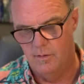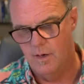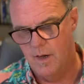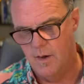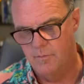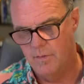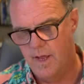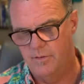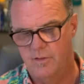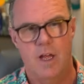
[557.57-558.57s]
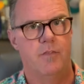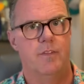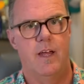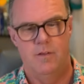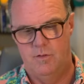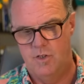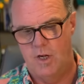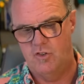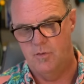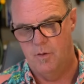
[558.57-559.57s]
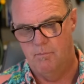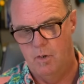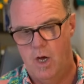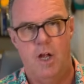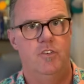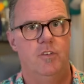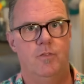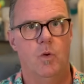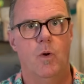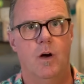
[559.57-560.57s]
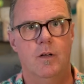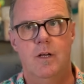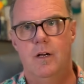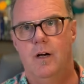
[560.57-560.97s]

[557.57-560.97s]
um, has left that Dutch budge, if you will.